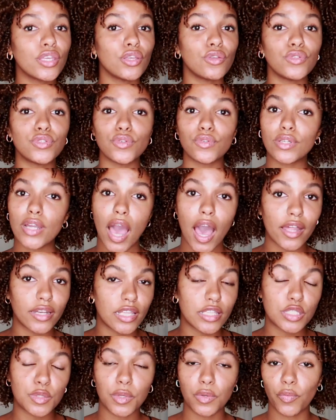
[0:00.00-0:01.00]
you do not
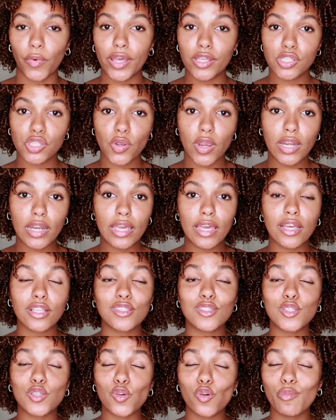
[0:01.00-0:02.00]
need to be waist training
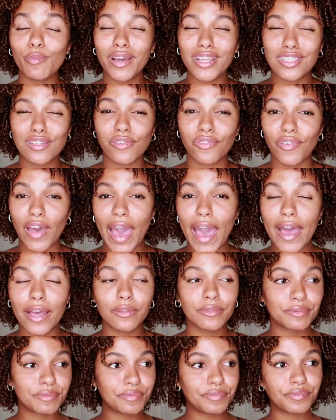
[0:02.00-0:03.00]
too much fat